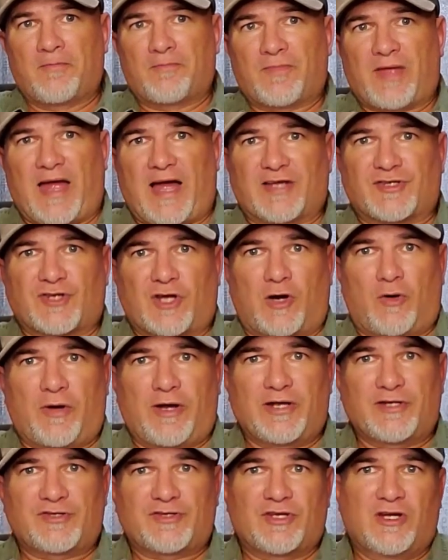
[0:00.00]
As
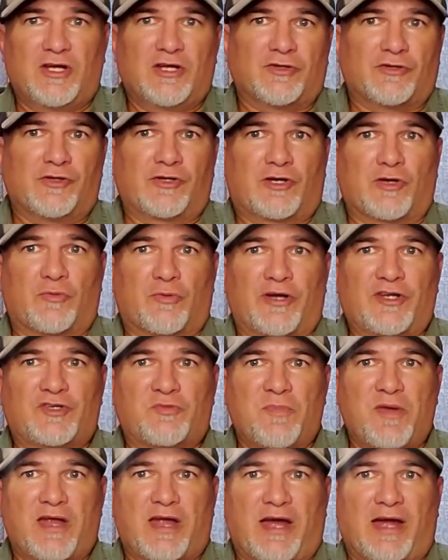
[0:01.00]
always, you can reach
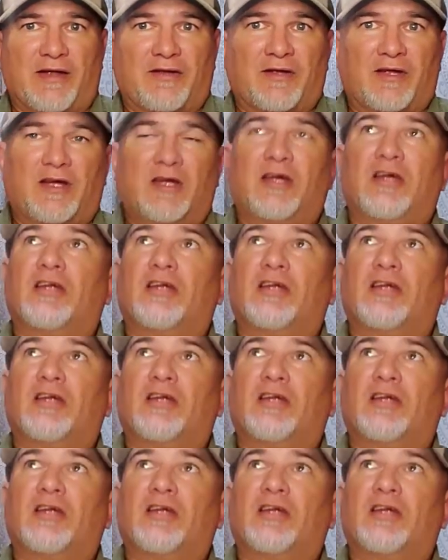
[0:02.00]
me at